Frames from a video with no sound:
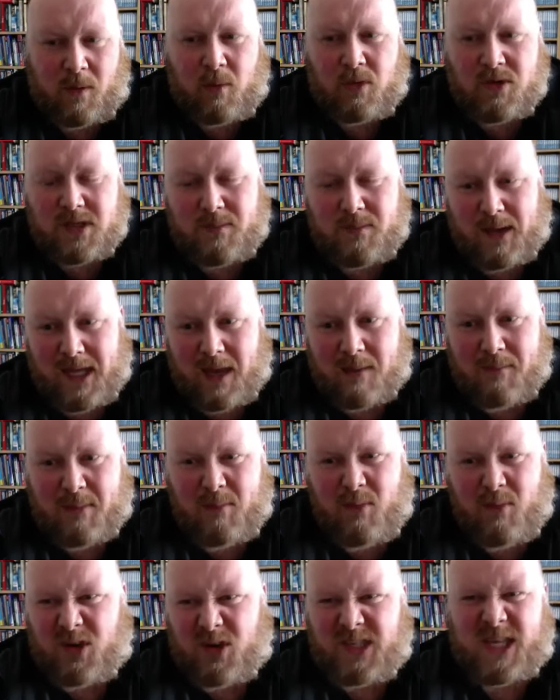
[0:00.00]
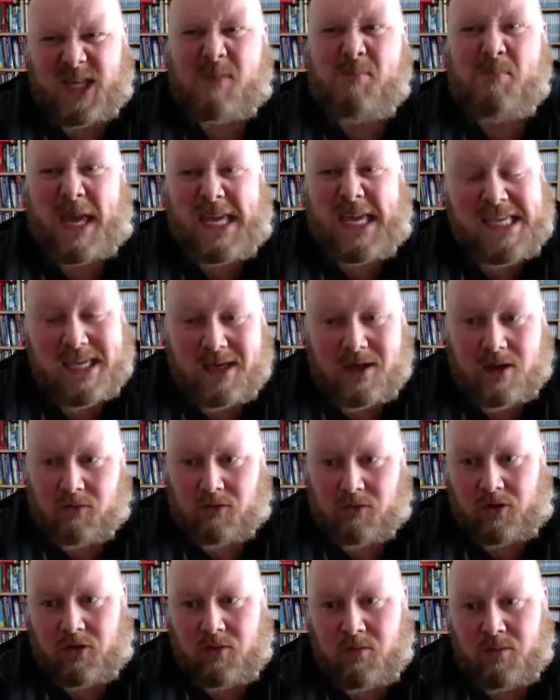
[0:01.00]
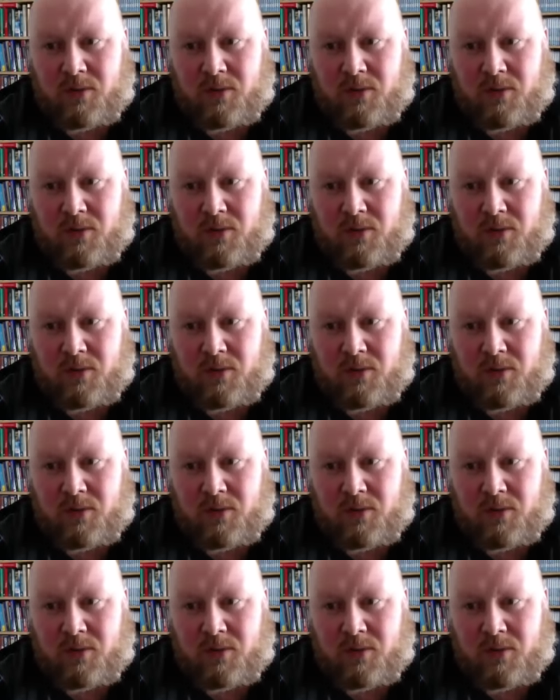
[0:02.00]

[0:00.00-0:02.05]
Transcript: I want to make it a bit more than just a baking group.